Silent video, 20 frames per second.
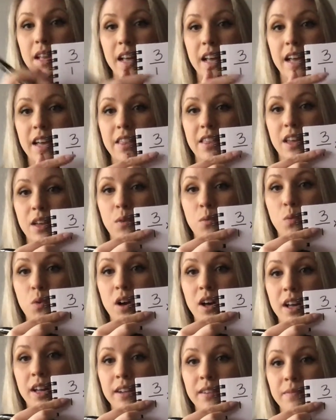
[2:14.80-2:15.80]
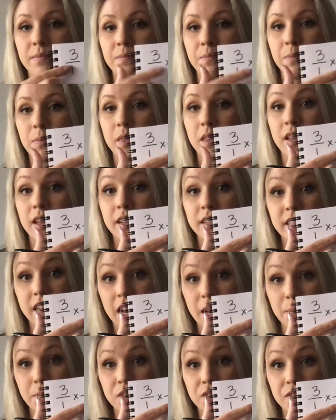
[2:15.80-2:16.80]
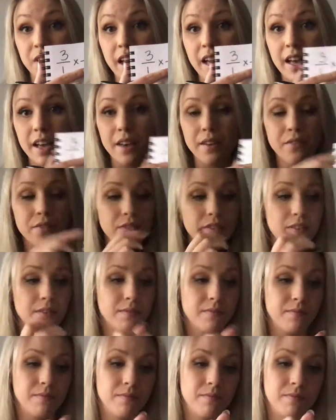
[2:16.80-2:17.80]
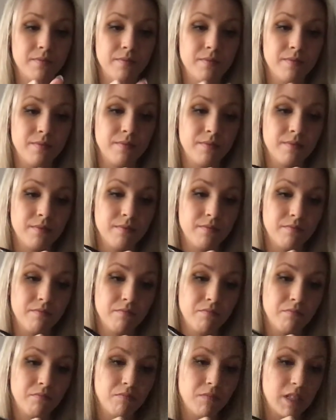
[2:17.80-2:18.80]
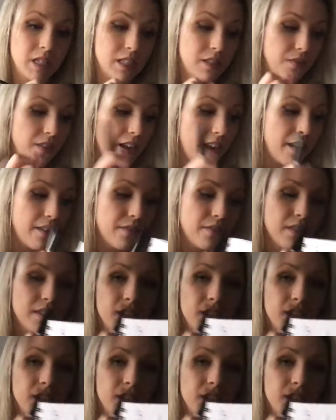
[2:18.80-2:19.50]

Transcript: And then 1 times 5 is 5.